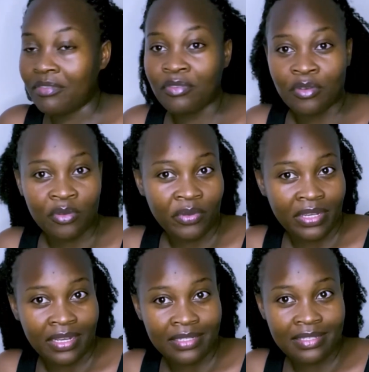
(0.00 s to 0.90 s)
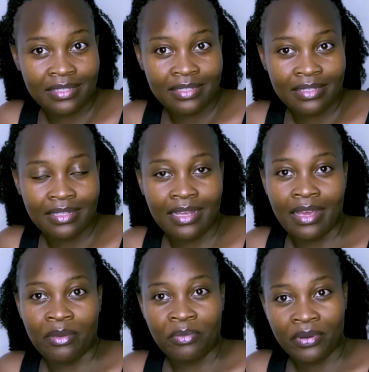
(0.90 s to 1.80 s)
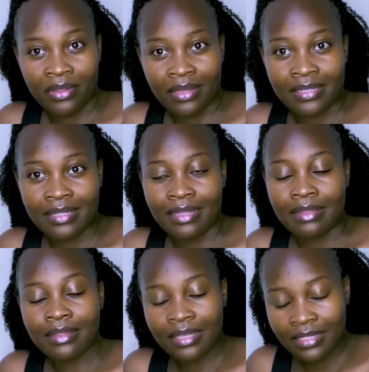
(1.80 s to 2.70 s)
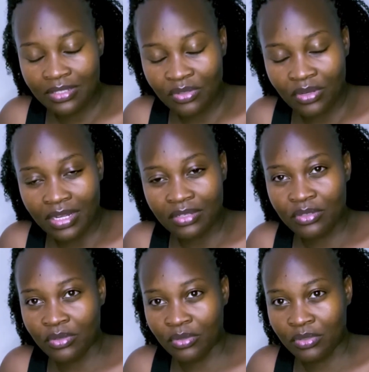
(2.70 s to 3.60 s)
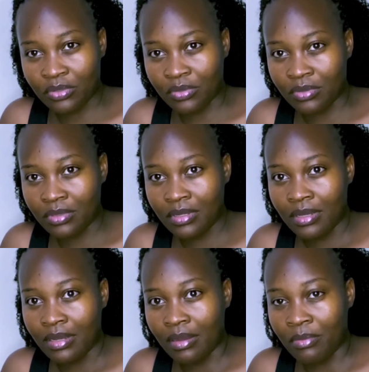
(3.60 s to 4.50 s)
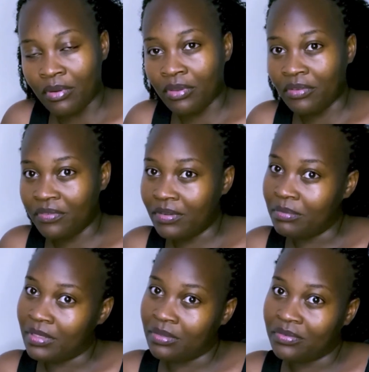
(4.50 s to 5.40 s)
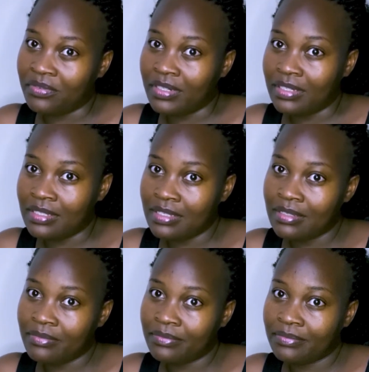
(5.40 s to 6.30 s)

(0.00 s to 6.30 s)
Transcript: following us, I pray that the things you can talk to about your family or friends,